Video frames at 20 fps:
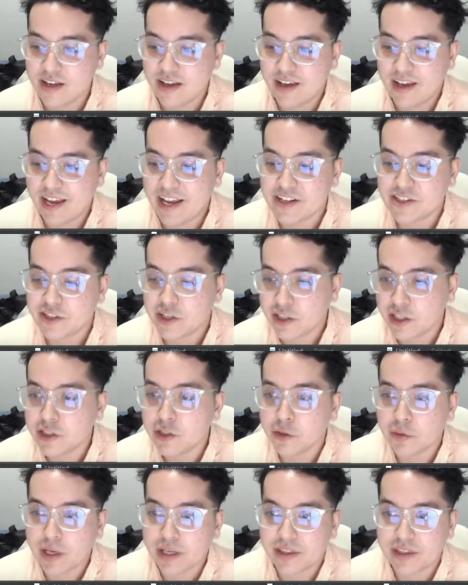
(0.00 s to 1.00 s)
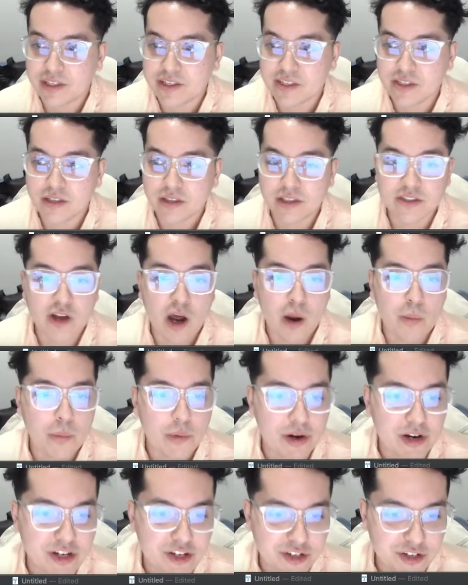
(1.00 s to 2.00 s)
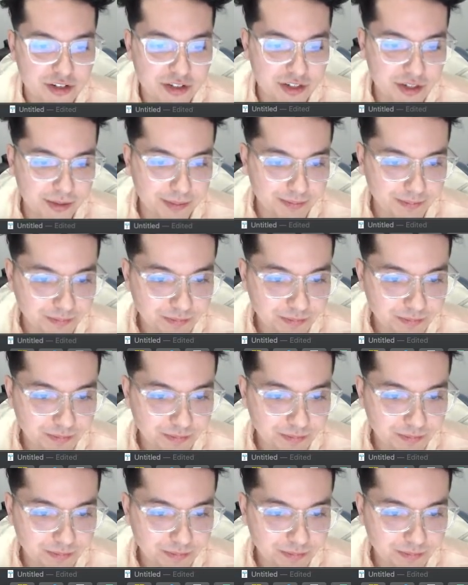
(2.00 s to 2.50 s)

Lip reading: it's going to do like these operations.